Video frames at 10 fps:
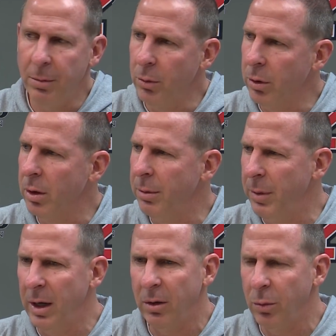but we're going
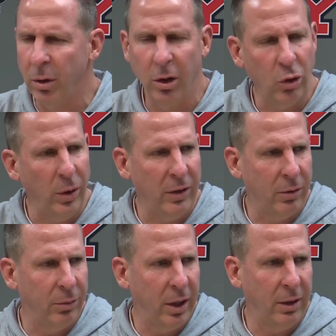to tweak
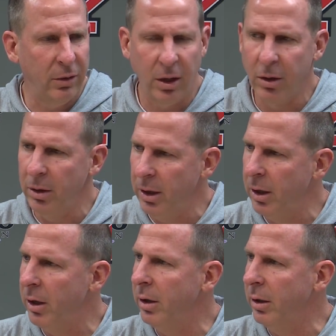some things here and
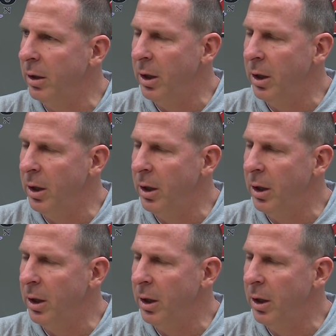there,